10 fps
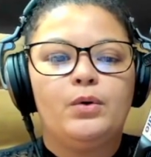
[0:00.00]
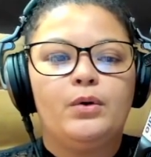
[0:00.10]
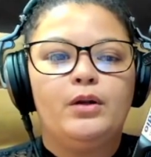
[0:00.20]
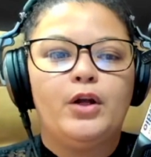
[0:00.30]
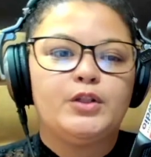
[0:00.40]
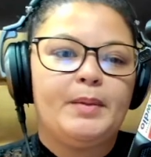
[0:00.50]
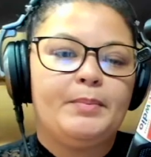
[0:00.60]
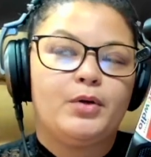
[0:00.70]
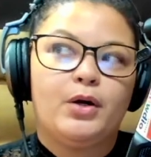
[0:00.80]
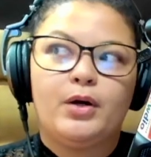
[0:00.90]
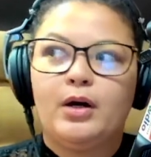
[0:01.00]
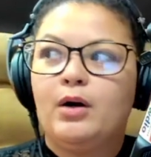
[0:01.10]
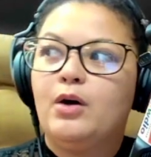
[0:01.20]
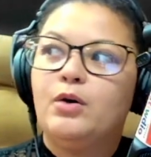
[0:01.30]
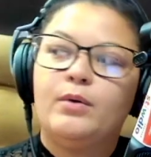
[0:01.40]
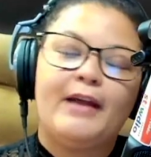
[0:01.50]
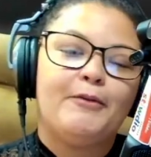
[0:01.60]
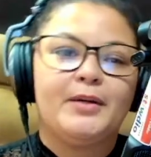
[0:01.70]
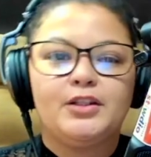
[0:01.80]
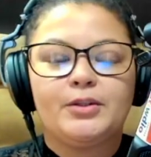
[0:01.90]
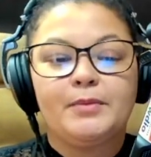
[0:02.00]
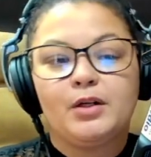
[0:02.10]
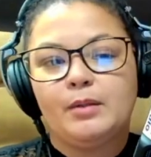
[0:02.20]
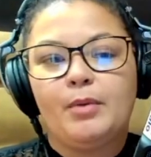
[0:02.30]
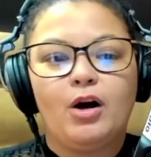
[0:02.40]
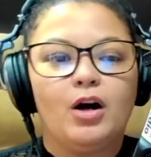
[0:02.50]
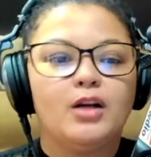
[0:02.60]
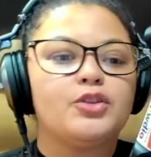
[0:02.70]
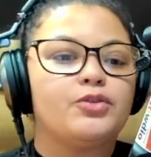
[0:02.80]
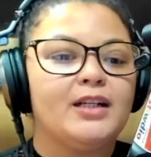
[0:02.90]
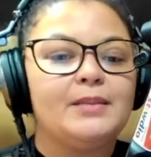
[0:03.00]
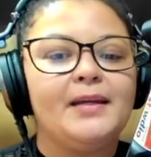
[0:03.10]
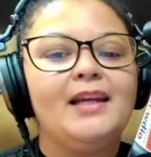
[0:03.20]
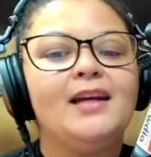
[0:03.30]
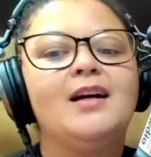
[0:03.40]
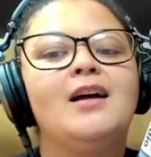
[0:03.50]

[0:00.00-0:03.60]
loads of people go, oh, everybody's jumping on a podcast. Trust me,